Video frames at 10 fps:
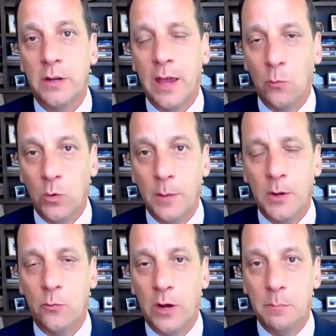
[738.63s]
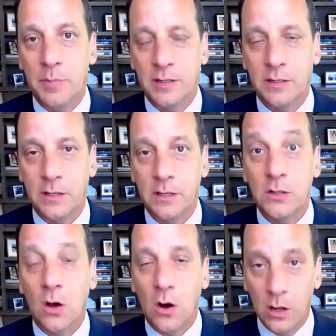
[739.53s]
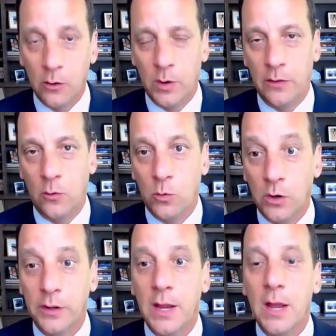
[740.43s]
and women-run businesses all around the world,